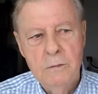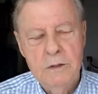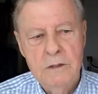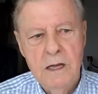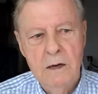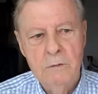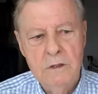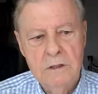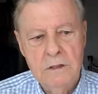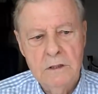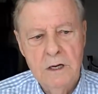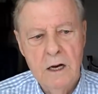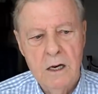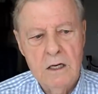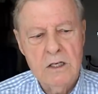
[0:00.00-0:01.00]
But that was
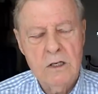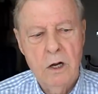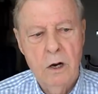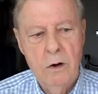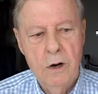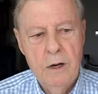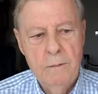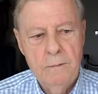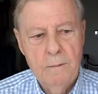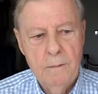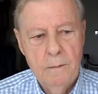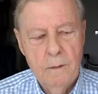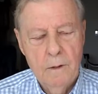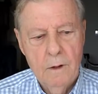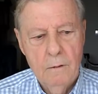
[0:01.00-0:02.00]
kind of scary
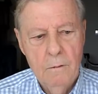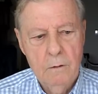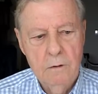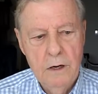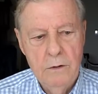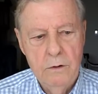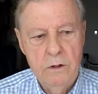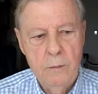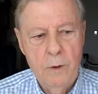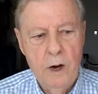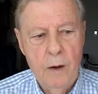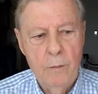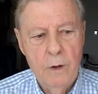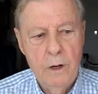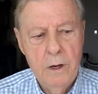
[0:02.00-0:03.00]
went right through the
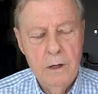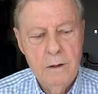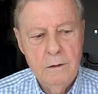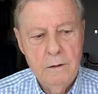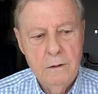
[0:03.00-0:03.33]
bomb bay.